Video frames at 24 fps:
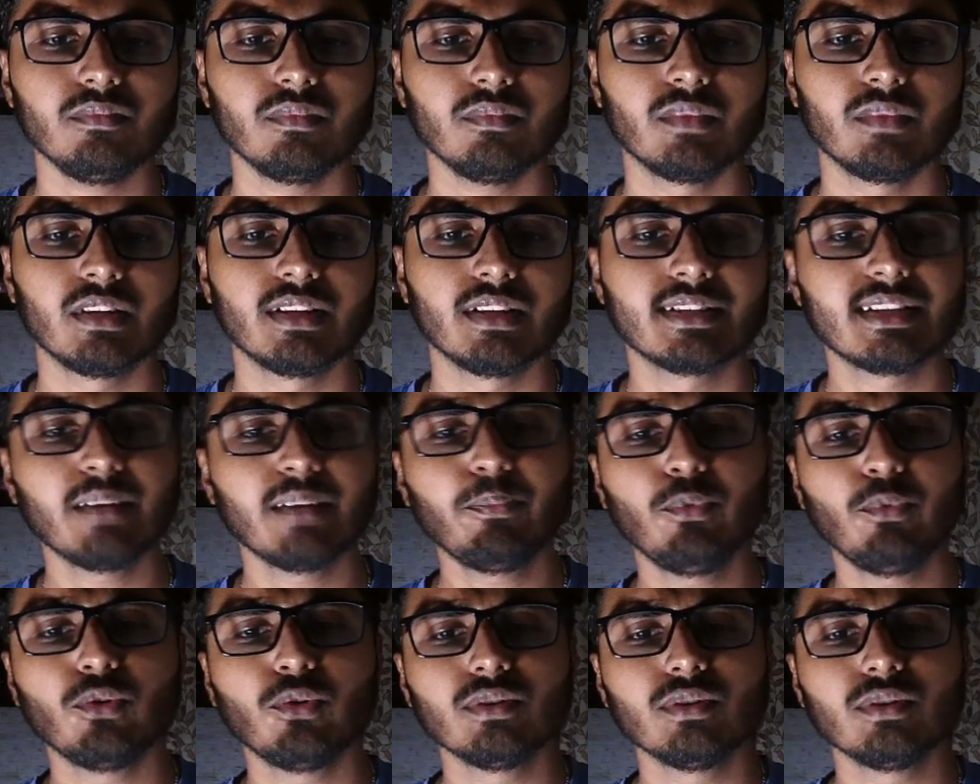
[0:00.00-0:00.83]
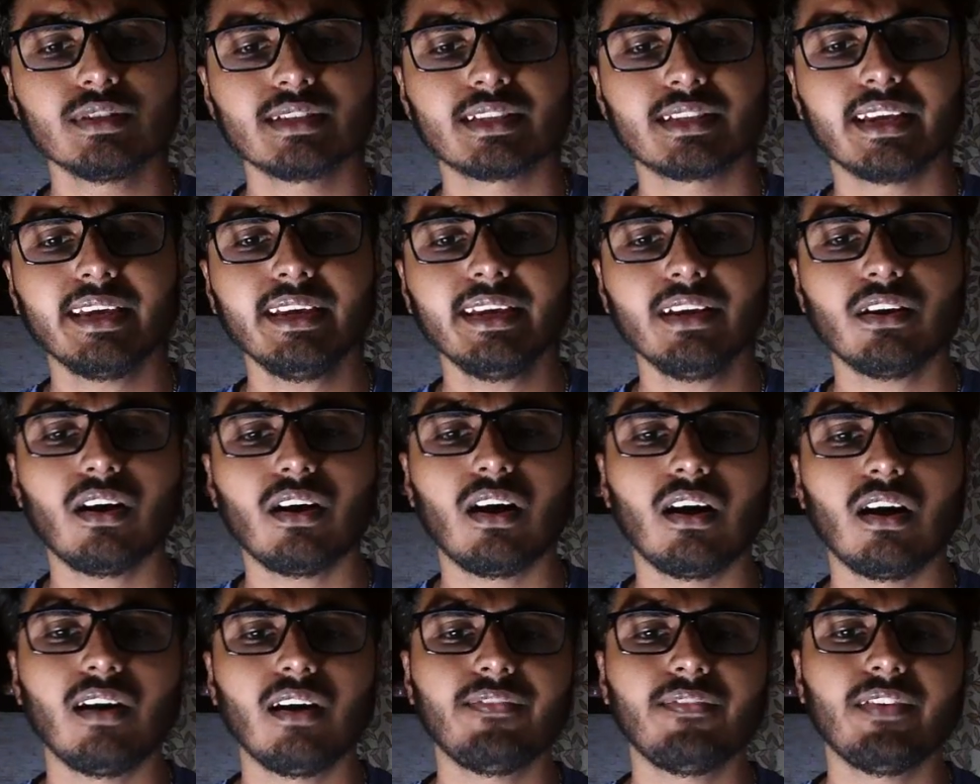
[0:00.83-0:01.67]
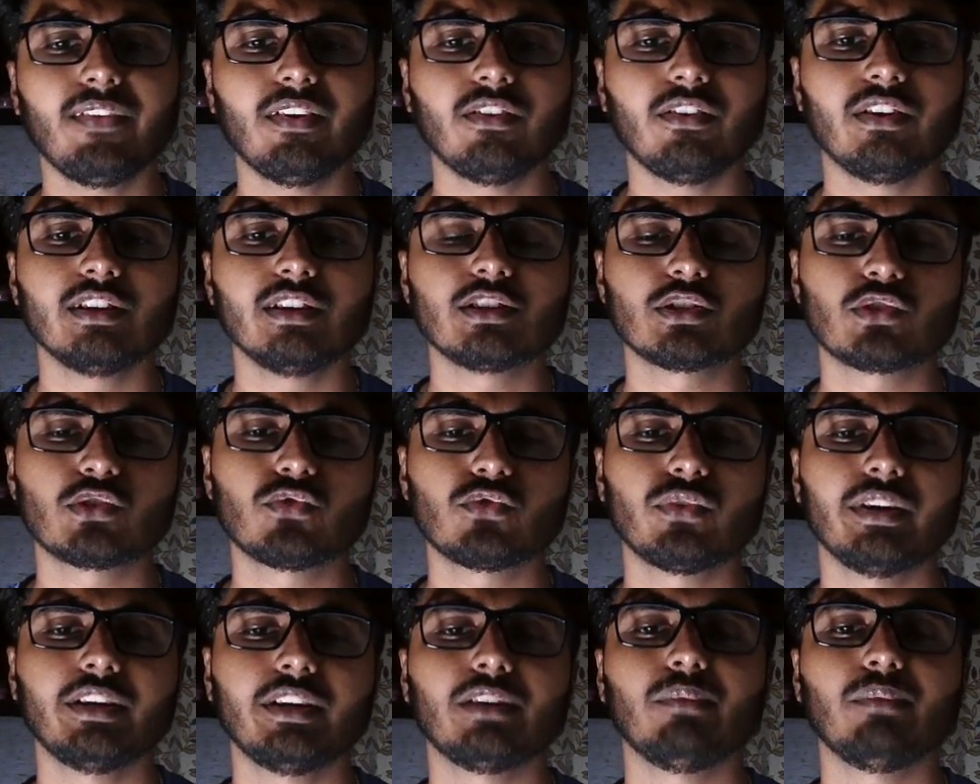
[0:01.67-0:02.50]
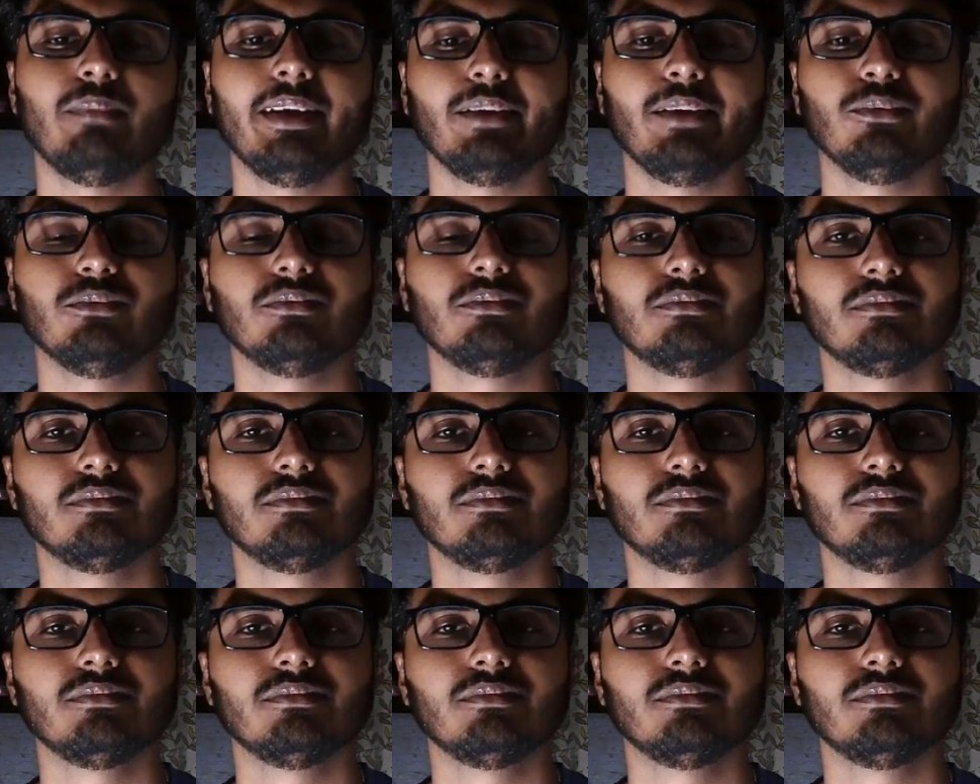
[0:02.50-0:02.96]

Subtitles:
Suppose think of a restaurant menu.